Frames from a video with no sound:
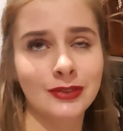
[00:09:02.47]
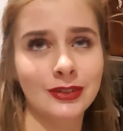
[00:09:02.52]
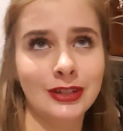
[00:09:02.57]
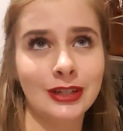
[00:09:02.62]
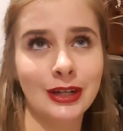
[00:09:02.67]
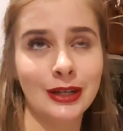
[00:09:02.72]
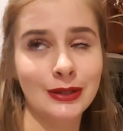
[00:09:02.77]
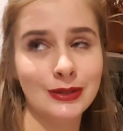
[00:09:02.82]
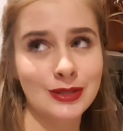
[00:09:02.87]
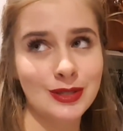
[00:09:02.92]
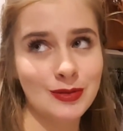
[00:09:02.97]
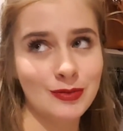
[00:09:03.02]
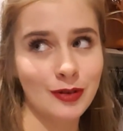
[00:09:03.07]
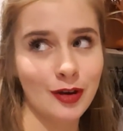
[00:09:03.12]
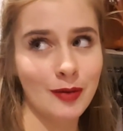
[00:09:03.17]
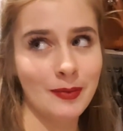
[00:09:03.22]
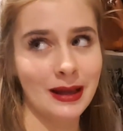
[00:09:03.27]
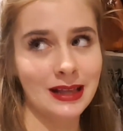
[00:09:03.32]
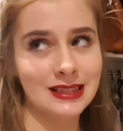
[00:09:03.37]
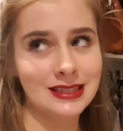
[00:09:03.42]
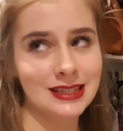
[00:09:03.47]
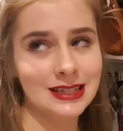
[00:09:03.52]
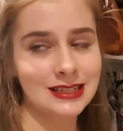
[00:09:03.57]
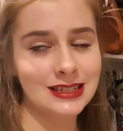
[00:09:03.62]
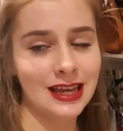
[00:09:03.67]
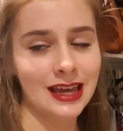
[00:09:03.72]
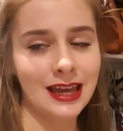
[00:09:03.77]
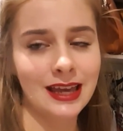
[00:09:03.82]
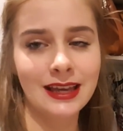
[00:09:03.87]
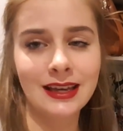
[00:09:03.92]
You know, super romantic
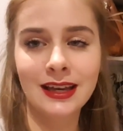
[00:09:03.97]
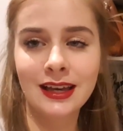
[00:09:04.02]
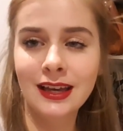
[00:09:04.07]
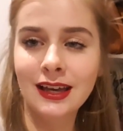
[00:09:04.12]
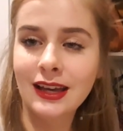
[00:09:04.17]
date.